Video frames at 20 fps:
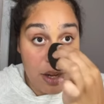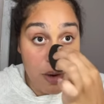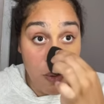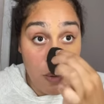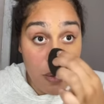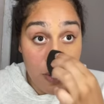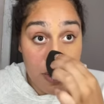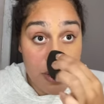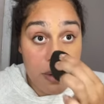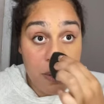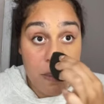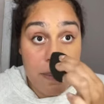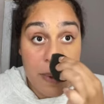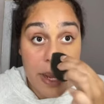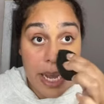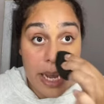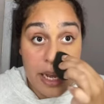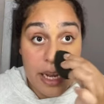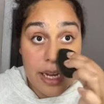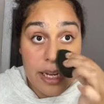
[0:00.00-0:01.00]
oil
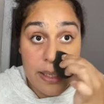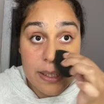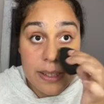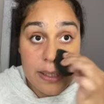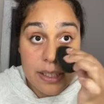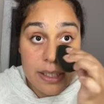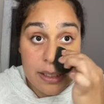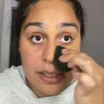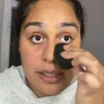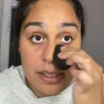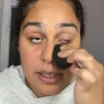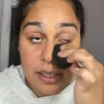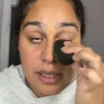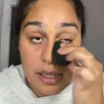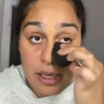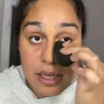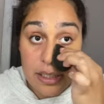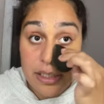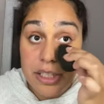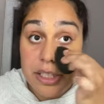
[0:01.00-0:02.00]
base,
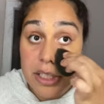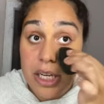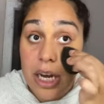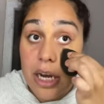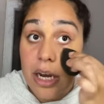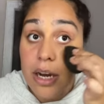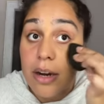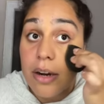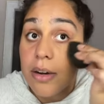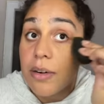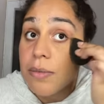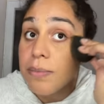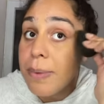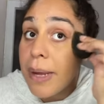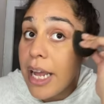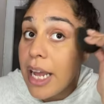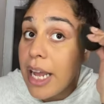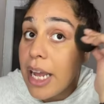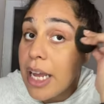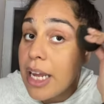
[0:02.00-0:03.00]
gel
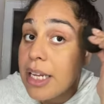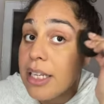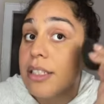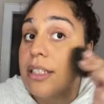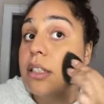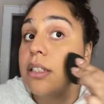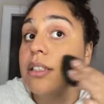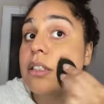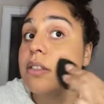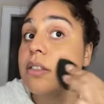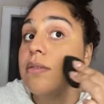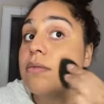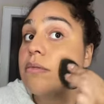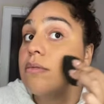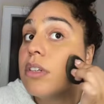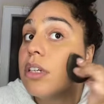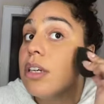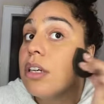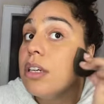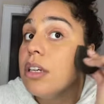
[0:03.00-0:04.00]
base,
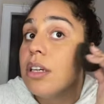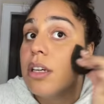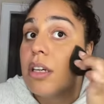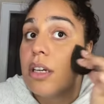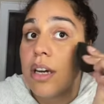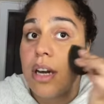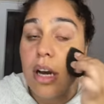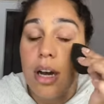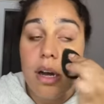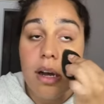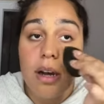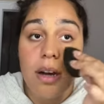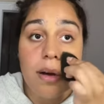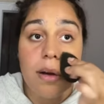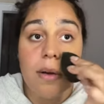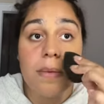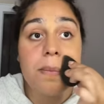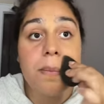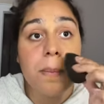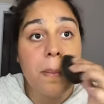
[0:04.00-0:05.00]

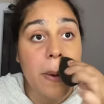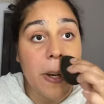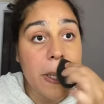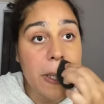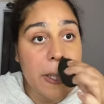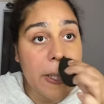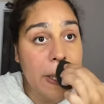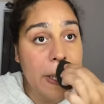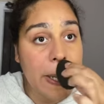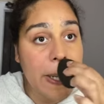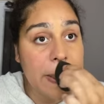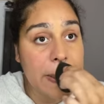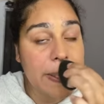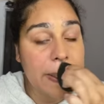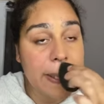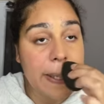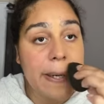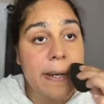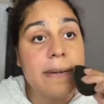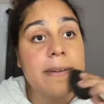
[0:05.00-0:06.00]
uh,
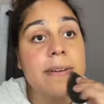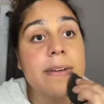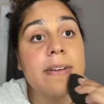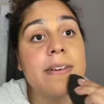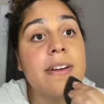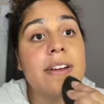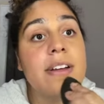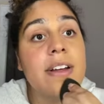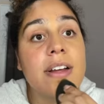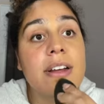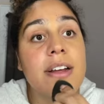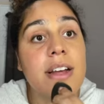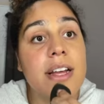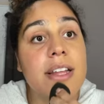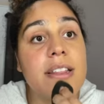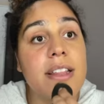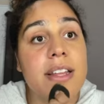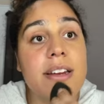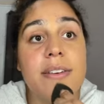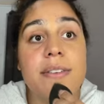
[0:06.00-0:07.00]
moisturizer.
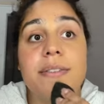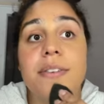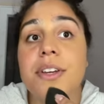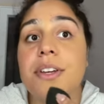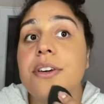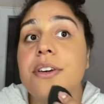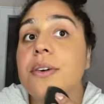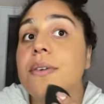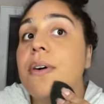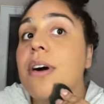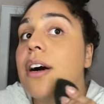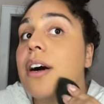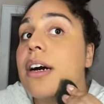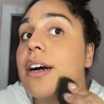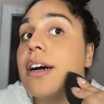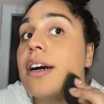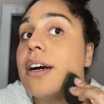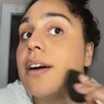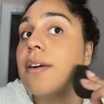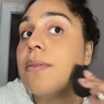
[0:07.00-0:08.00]
And then if you
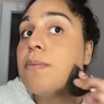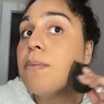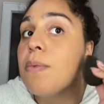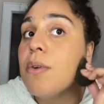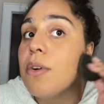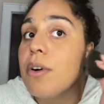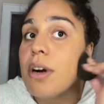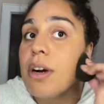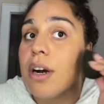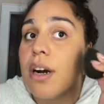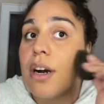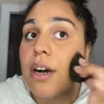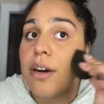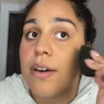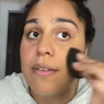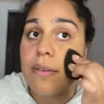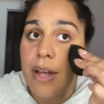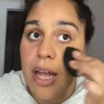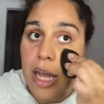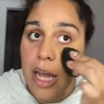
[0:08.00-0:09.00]
are more
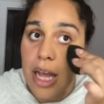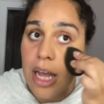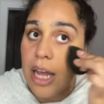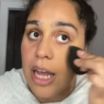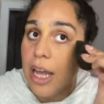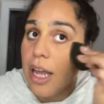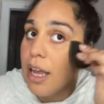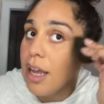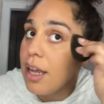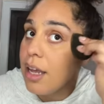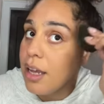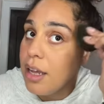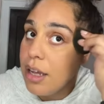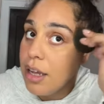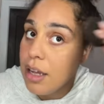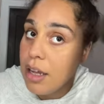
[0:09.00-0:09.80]
of a